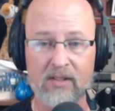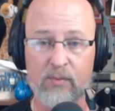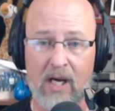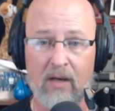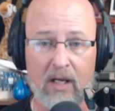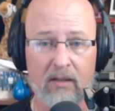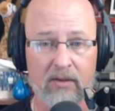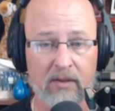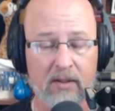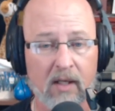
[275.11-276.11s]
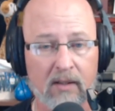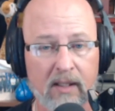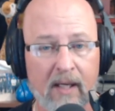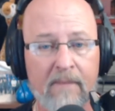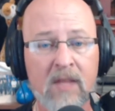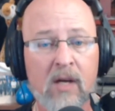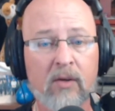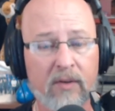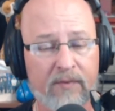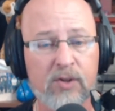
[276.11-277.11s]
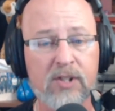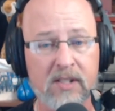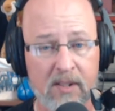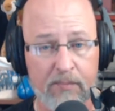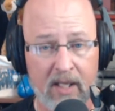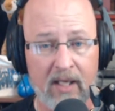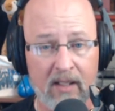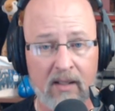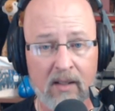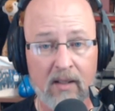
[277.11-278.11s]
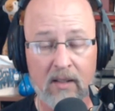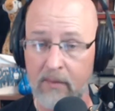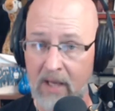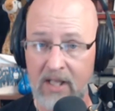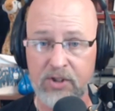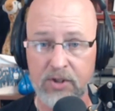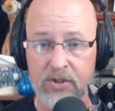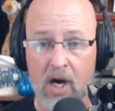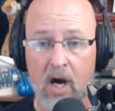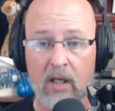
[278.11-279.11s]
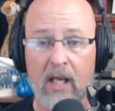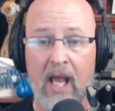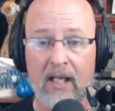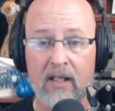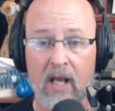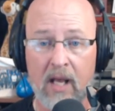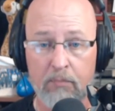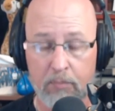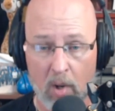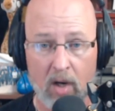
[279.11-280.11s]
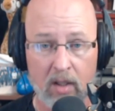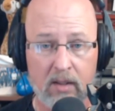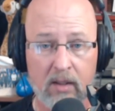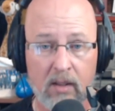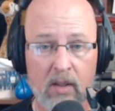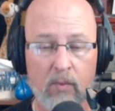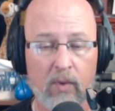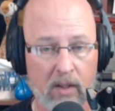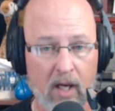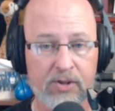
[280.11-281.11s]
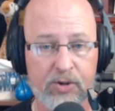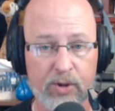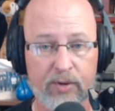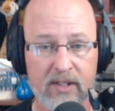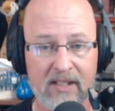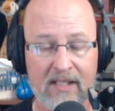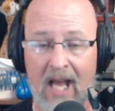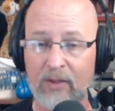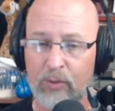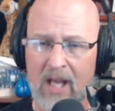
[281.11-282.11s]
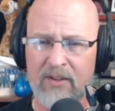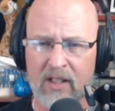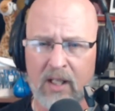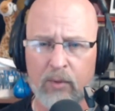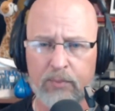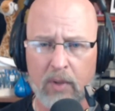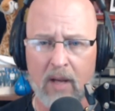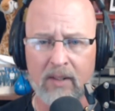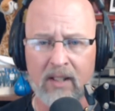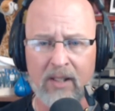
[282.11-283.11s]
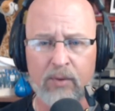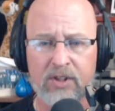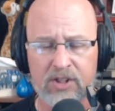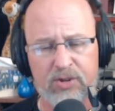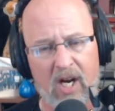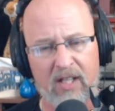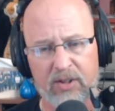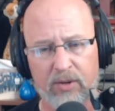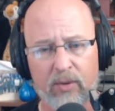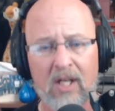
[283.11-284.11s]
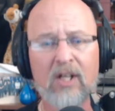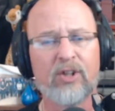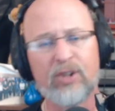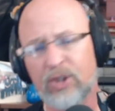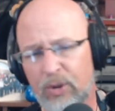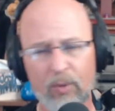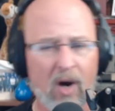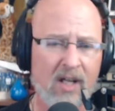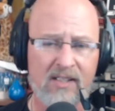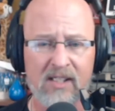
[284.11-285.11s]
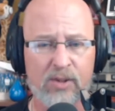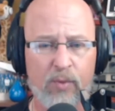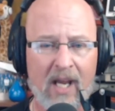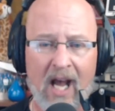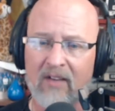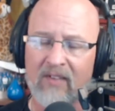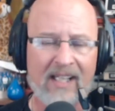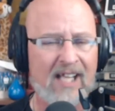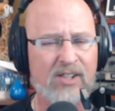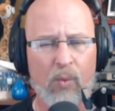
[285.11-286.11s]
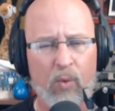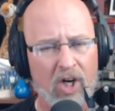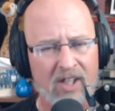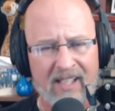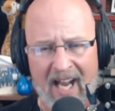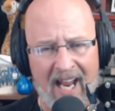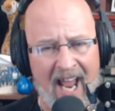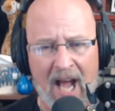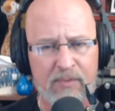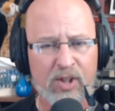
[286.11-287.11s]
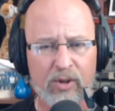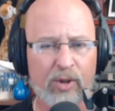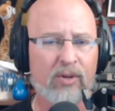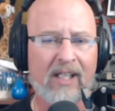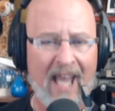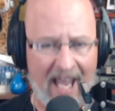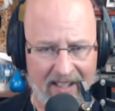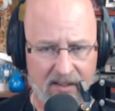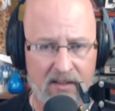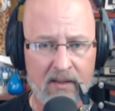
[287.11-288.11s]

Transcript: Wow, I'll learn to talk today. Refuses to be the master's dog and and bark when God's truth is attacked. Rather, he would probably he would just try to nuance his way out of it. That's a word that I absolutely hate.